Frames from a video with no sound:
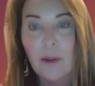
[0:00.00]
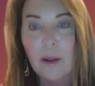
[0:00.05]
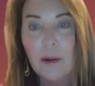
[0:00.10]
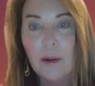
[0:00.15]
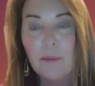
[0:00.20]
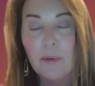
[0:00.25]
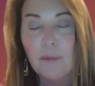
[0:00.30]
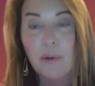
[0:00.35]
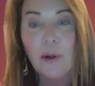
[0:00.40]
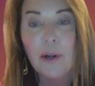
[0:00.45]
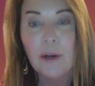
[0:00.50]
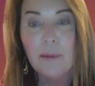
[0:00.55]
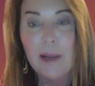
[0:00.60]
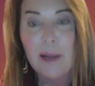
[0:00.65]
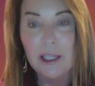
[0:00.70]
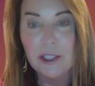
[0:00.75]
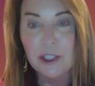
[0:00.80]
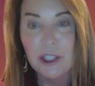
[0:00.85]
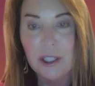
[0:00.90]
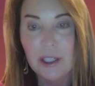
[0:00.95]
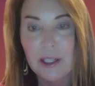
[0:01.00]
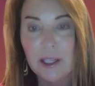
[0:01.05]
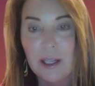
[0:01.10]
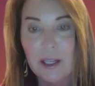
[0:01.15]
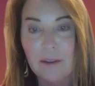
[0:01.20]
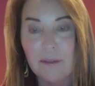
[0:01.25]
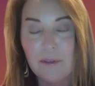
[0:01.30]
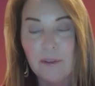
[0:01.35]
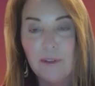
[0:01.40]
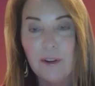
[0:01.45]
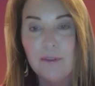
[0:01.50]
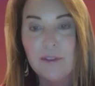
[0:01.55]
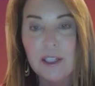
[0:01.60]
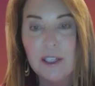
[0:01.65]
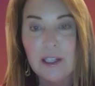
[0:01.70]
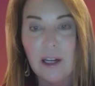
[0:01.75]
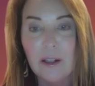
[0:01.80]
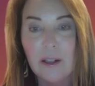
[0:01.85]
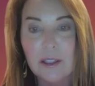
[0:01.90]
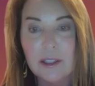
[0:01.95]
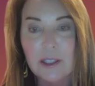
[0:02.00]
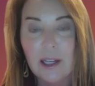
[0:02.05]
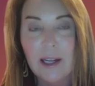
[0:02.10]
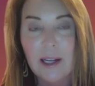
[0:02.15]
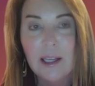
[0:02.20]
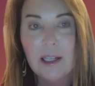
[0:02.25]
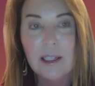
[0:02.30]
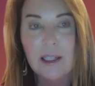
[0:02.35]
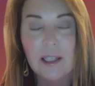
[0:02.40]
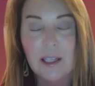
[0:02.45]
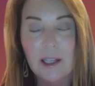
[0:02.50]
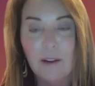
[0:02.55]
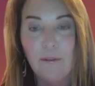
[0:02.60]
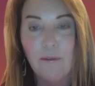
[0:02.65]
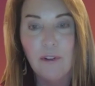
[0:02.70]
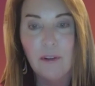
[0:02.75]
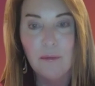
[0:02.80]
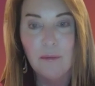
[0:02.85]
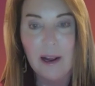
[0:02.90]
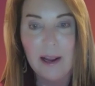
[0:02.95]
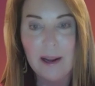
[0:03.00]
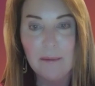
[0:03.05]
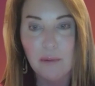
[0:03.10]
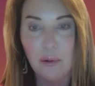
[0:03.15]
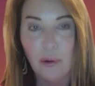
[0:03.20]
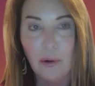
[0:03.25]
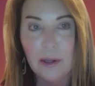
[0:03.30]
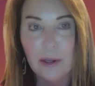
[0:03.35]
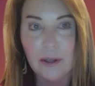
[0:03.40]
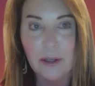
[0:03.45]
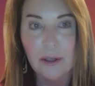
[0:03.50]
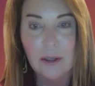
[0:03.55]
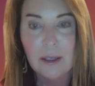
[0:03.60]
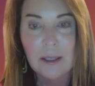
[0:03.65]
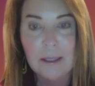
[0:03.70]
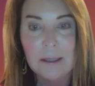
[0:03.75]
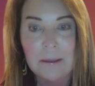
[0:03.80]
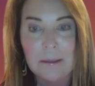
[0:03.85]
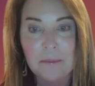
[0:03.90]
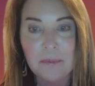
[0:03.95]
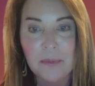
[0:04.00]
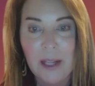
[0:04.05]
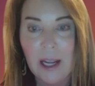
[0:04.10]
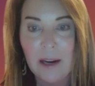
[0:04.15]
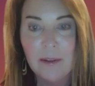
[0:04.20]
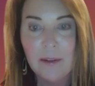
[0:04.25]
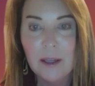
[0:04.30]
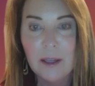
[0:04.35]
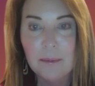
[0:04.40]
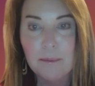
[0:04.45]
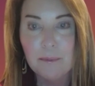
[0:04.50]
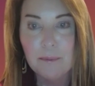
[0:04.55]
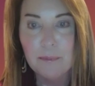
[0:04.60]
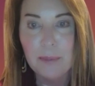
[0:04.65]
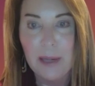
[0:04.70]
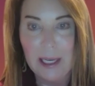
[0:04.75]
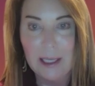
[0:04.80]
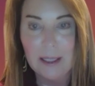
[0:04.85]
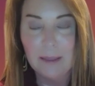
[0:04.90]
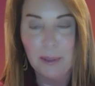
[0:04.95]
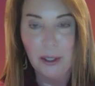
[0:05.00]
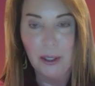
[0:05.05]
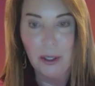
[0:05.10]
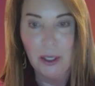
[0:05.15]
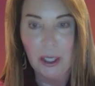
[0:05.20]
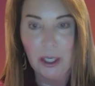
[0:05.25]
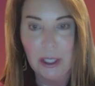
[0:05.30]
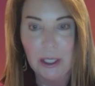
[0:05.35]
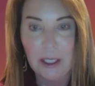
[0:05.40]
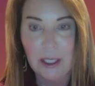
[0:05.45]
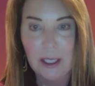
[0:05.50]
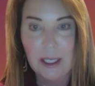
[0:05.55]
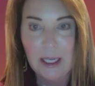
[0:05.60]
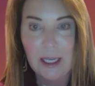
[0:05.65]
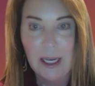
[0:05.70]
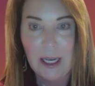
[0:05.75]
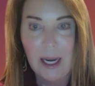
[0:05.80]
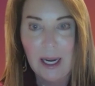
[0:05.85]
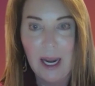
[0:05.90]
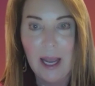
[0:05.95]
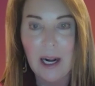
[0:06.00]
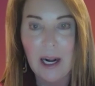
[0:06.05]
employer matching gift, $50. I get a gift from my employer every pay period. And